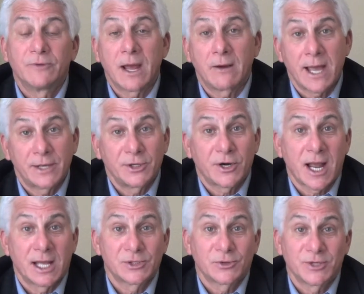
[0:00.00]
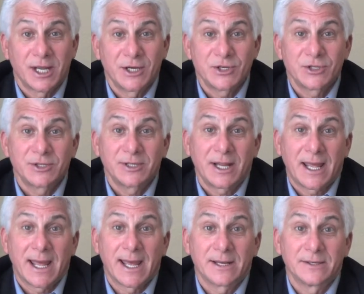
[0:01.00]
now had your consultation,
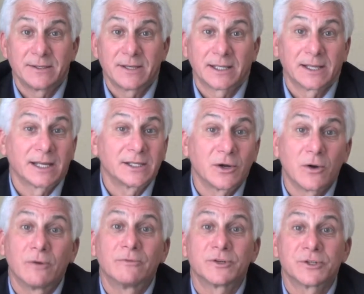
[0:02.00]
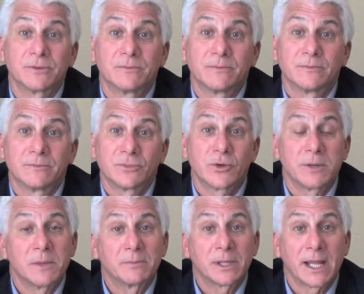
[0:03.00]
and I'd like to go over some
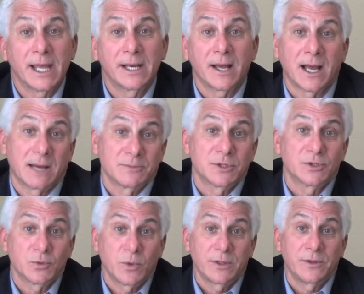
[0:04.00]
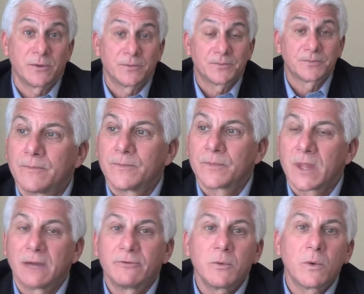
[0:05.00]
treatment plan options with you.
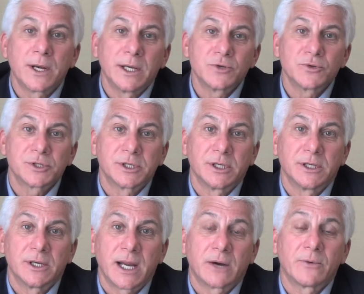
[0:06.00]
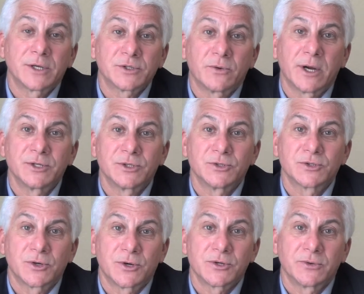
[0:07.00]
Everyone interested in hair restoration
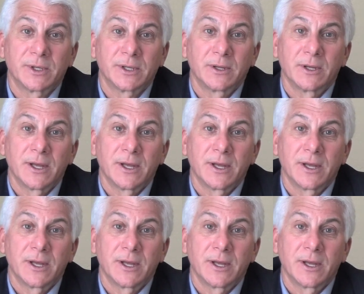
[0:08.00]
surgery